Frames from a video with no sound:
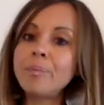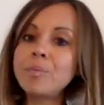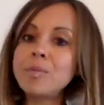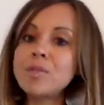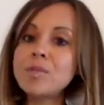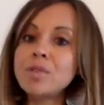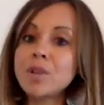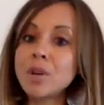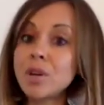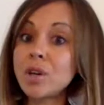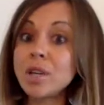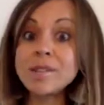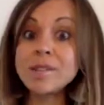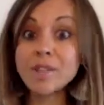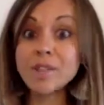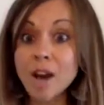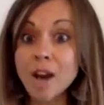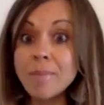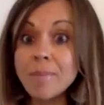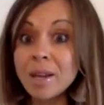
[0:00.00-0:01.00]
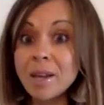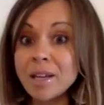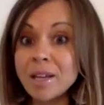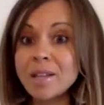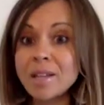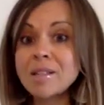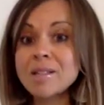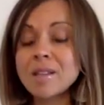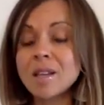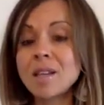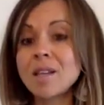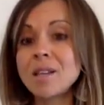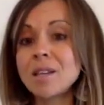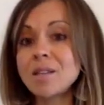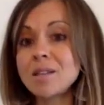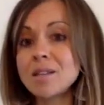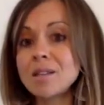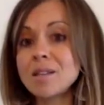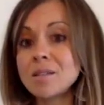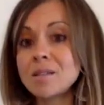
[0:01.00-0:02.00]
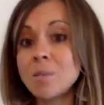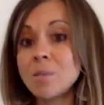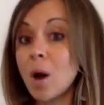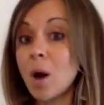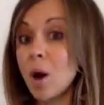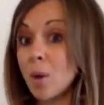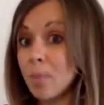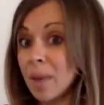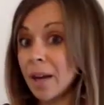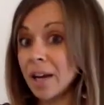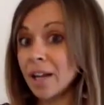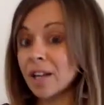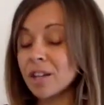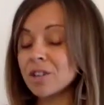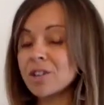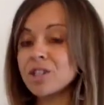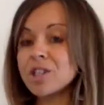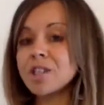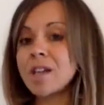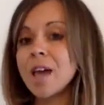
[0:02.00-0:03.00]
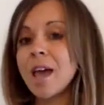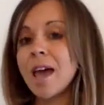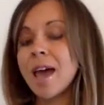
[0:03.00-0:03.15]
so his diabetes is well managed,